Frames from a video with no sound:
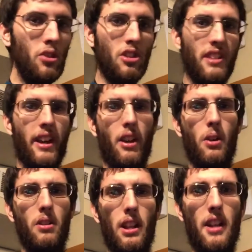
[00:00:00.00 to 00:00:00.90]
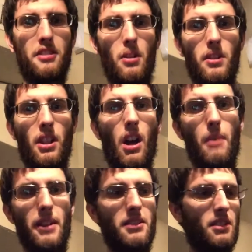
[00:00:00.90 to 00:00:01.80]
Just let us know in the
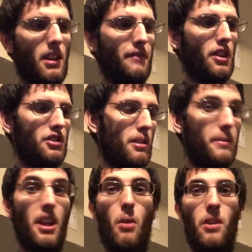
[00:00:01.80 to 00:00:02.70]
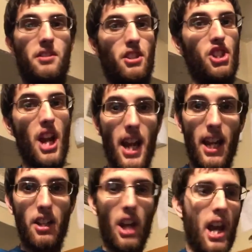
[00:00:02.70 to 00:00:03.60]
comments if there's something that y'all want us to
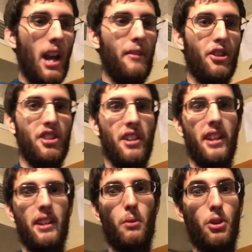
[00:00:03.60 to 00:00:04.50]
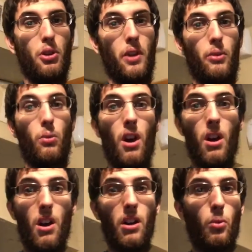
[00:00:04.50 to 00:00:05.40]
change, if there's anything that we're doing
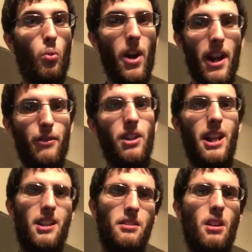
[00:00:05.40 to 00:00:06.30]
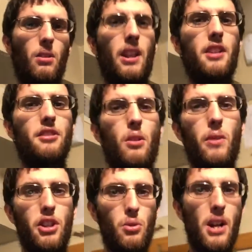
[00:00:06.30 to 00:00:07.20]
wrong, whatever. Let us know. Let us know
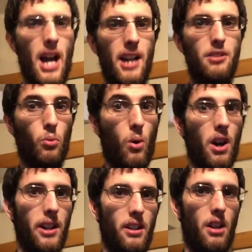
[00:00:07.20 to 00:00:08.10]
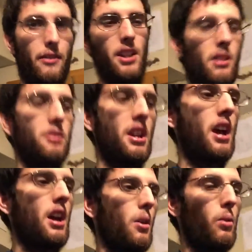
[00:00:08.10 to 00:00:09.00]
what you guys want in our videos.
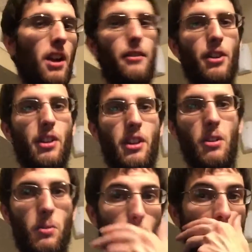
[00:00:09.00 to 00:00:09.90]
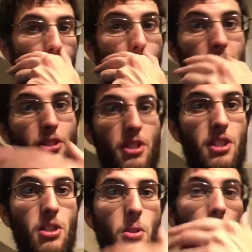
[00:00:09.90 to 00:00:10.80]
Whatever, you know, whatever
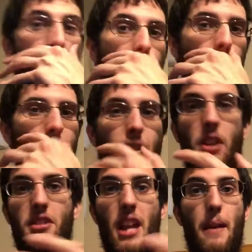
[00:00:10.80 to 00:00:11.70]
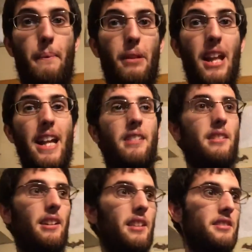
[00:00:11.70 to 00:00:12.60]
interests you. If there's a place,
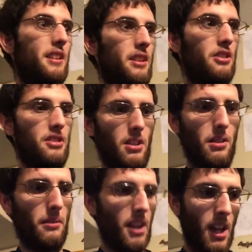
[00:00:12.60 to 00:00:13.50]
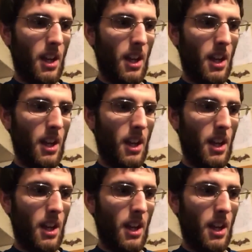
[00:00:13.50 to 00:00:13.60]
like let's say there's a